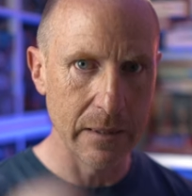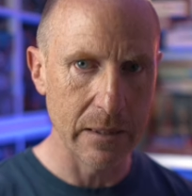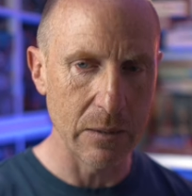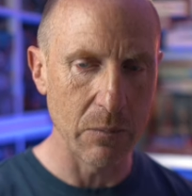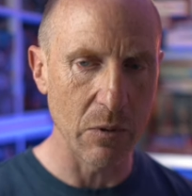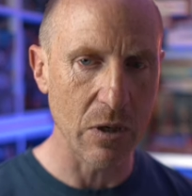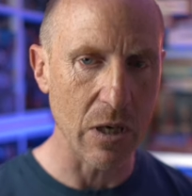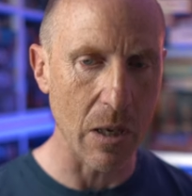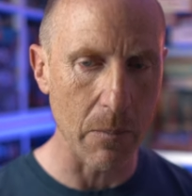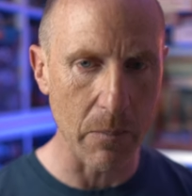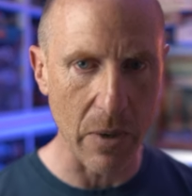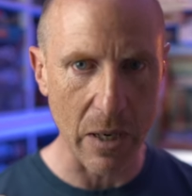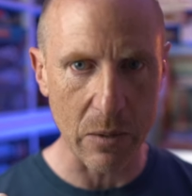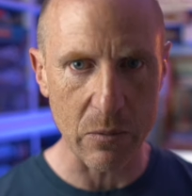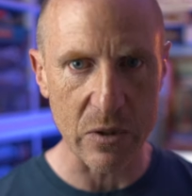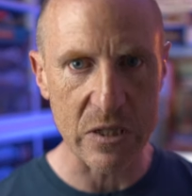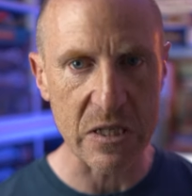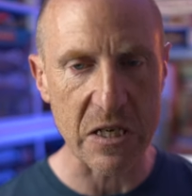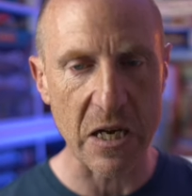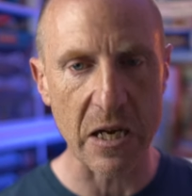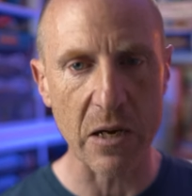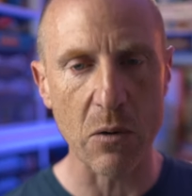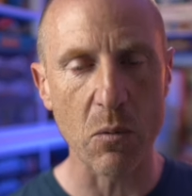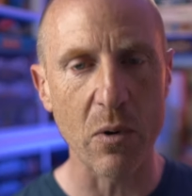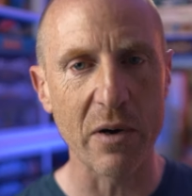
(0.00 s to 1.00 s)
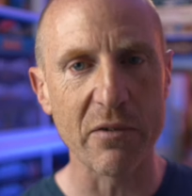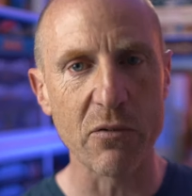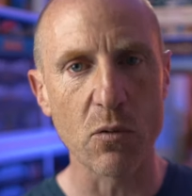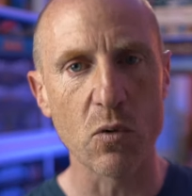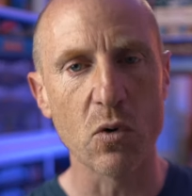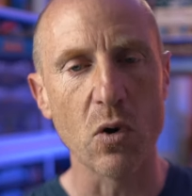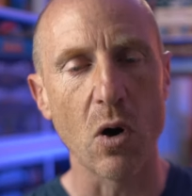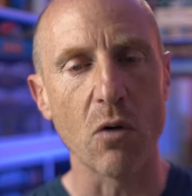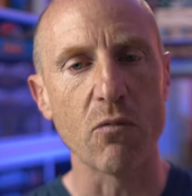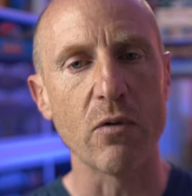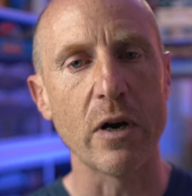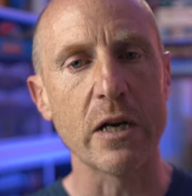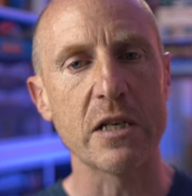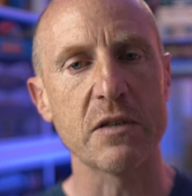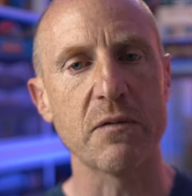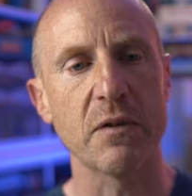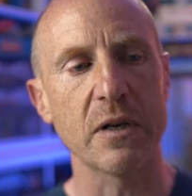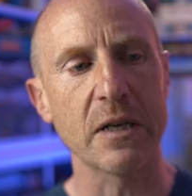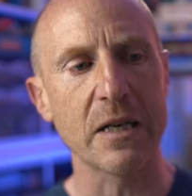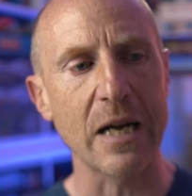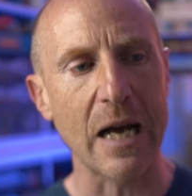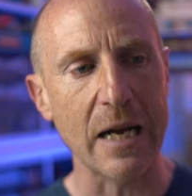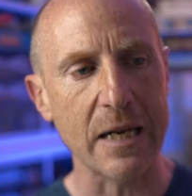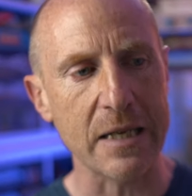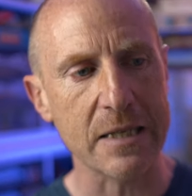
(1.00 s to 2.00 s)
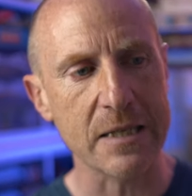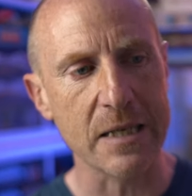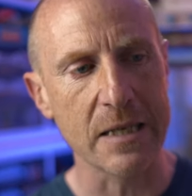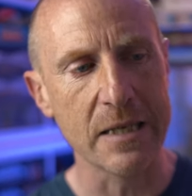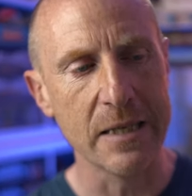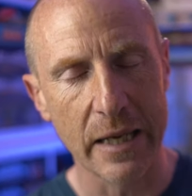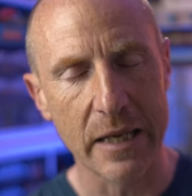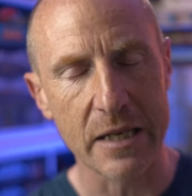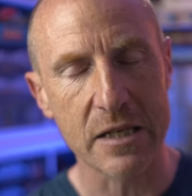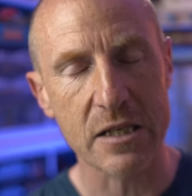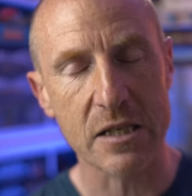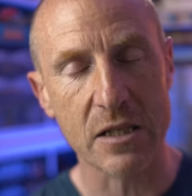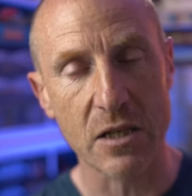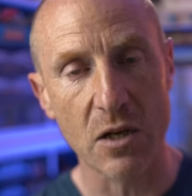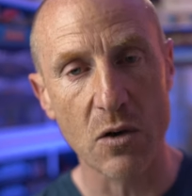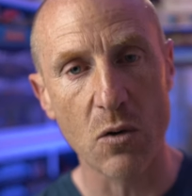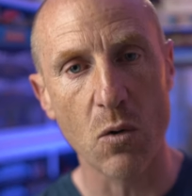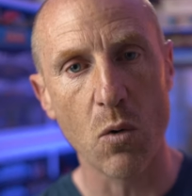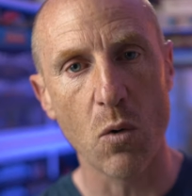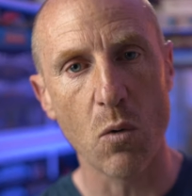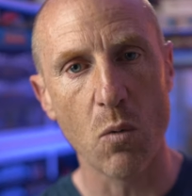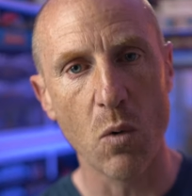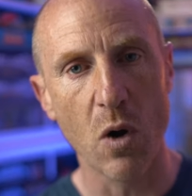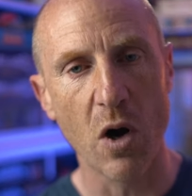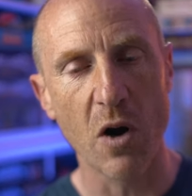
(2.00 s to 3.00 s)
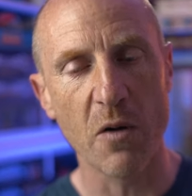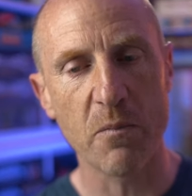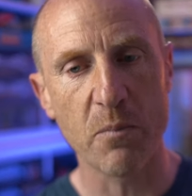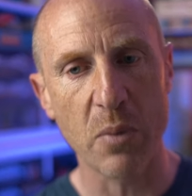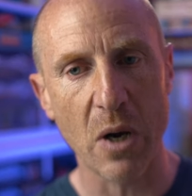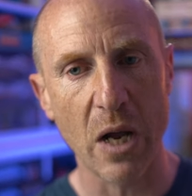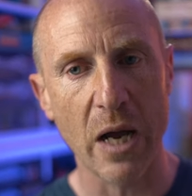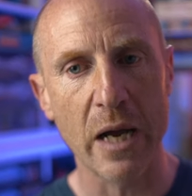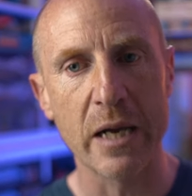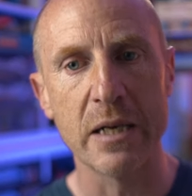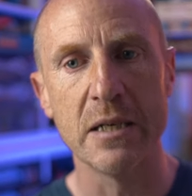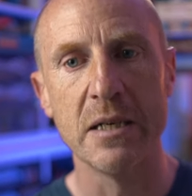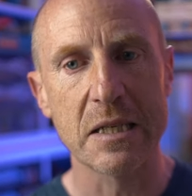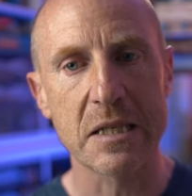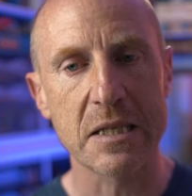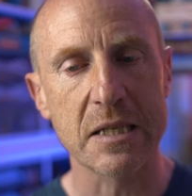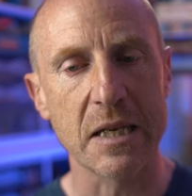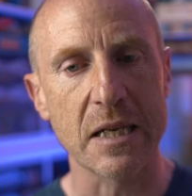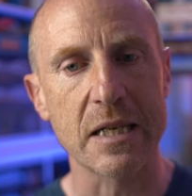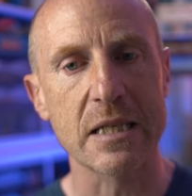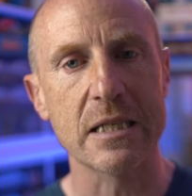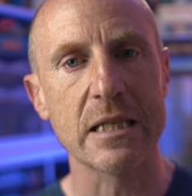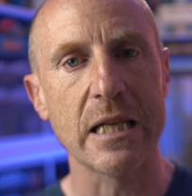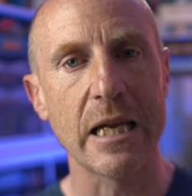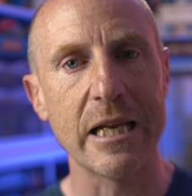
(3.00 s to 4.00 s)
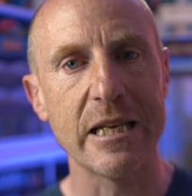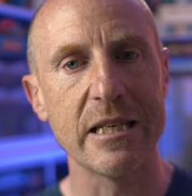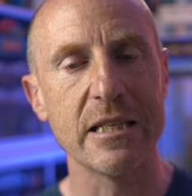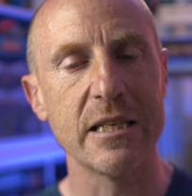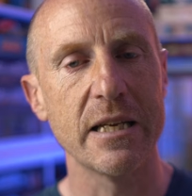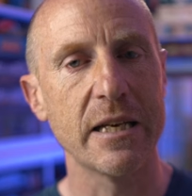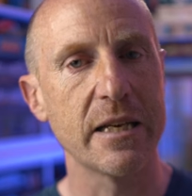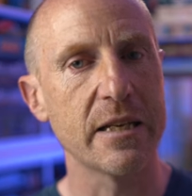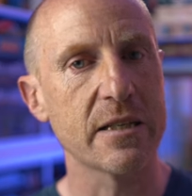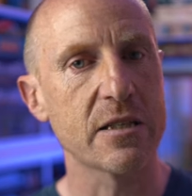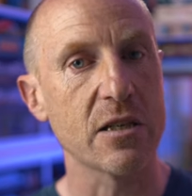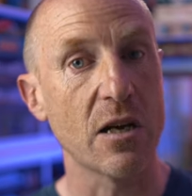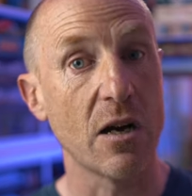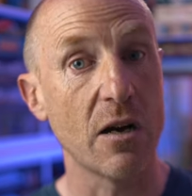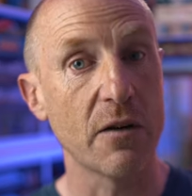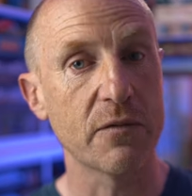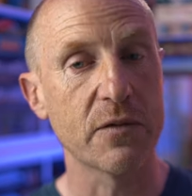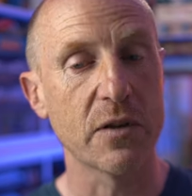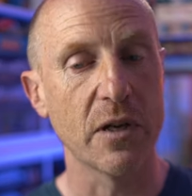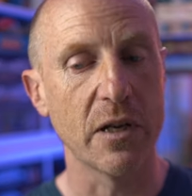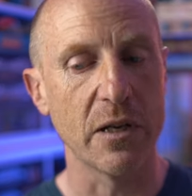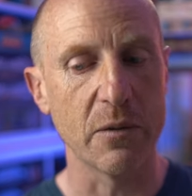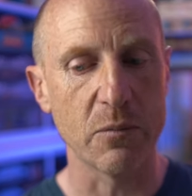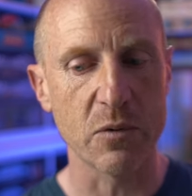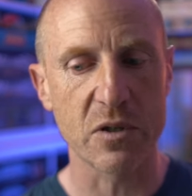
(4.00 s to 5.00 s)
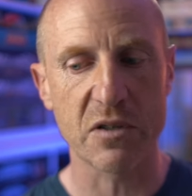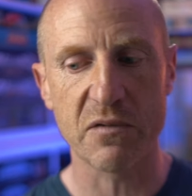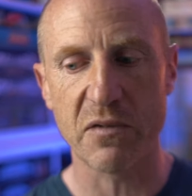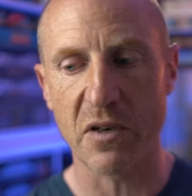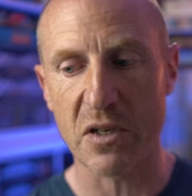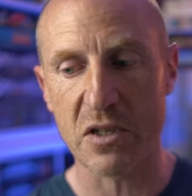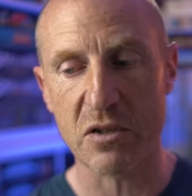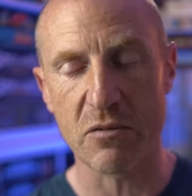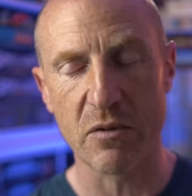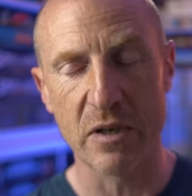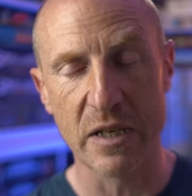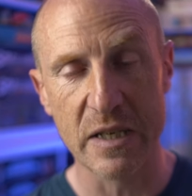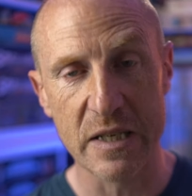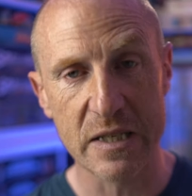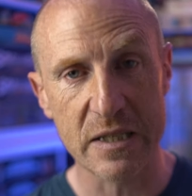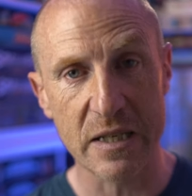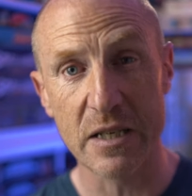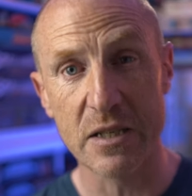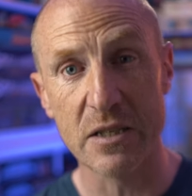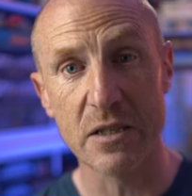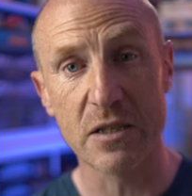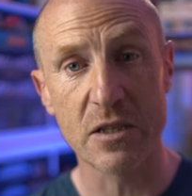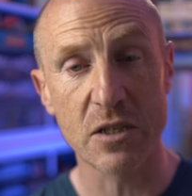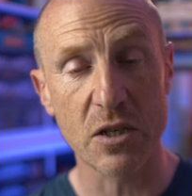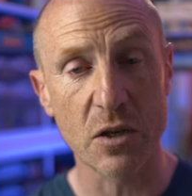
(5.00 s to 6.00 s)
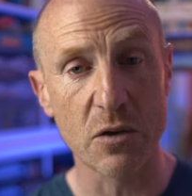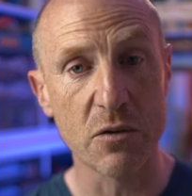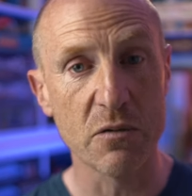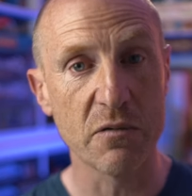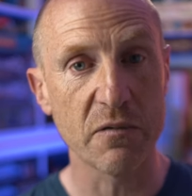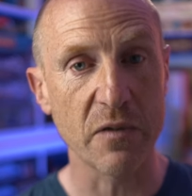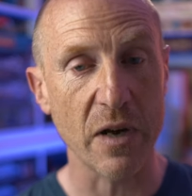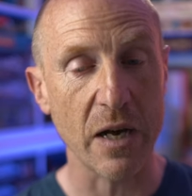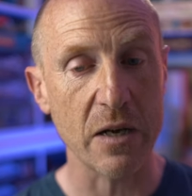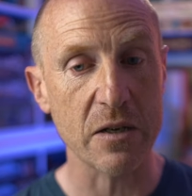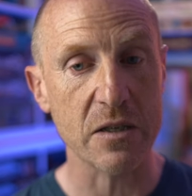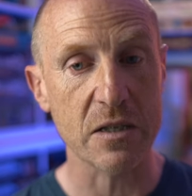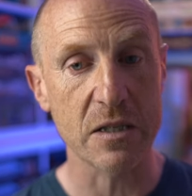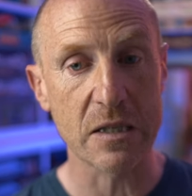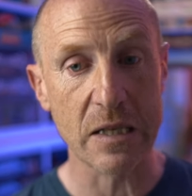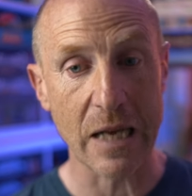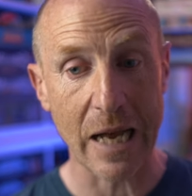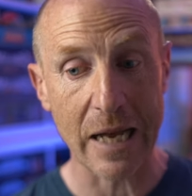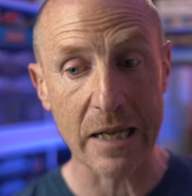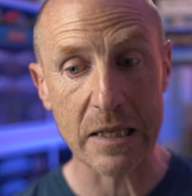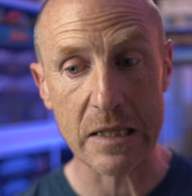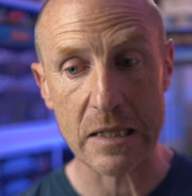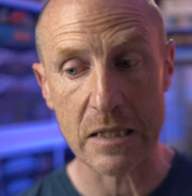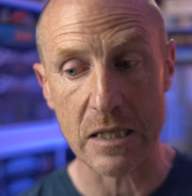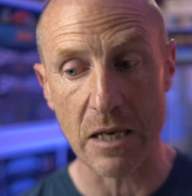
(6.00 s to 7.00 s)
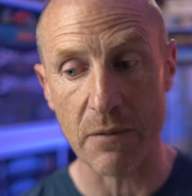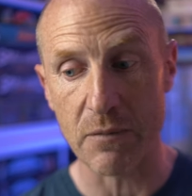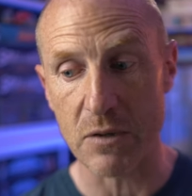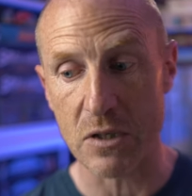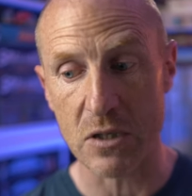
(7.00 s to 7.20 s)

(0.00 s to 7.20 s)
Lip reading: We'll come back and we'll tell you whether or not Race for the Galaxy is still worth playing 16 years after it was first released in 2007.